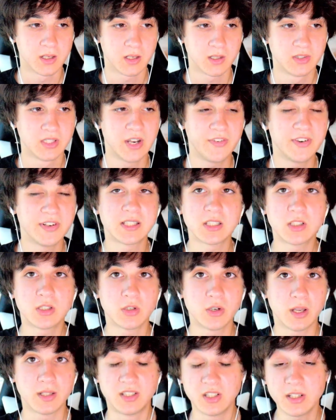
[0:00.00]
different
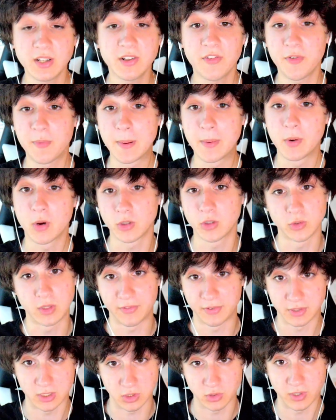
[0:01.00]
people go through
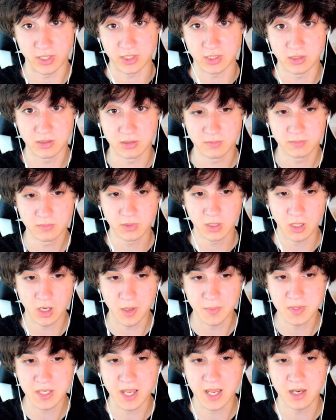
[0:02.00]
different situations. You know what I'm
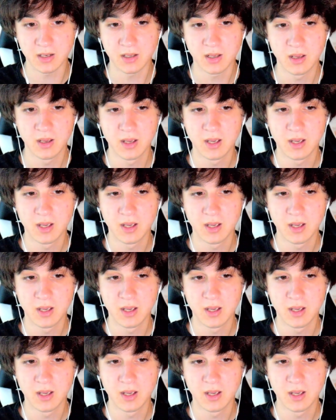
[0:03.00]
saying?